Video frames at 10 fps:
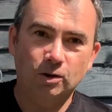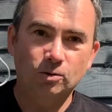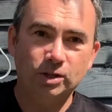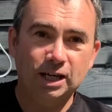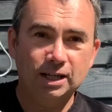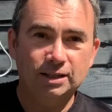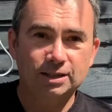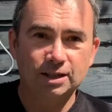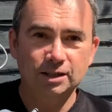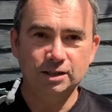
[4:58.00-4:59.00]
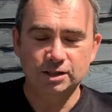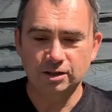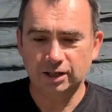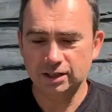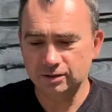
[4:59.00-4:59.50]
older kids and
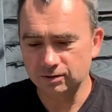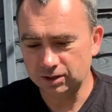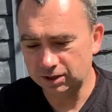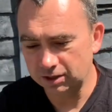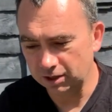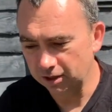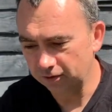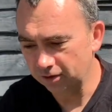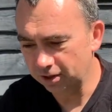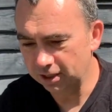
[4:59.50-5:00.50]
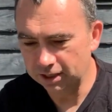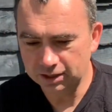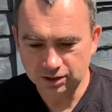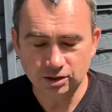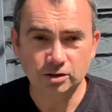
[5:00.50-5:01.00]
young adults, 30
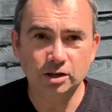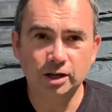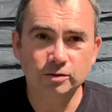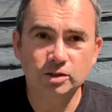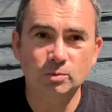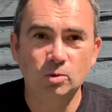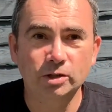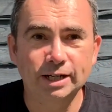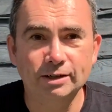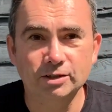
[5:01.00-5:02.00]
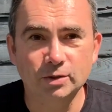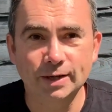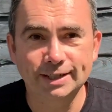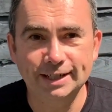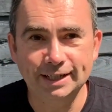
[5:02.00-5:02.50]
litres. You can go smaller down to
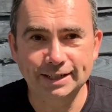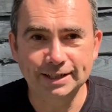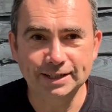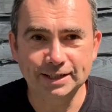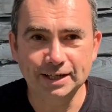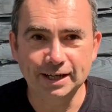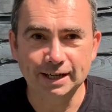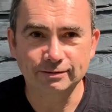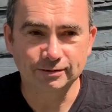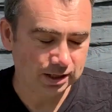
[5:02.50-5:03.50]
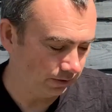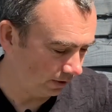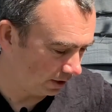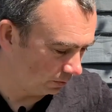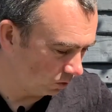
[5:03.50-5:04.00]
20 litres if
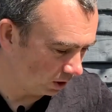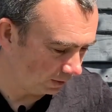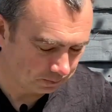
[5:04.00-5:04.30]
they're smaller.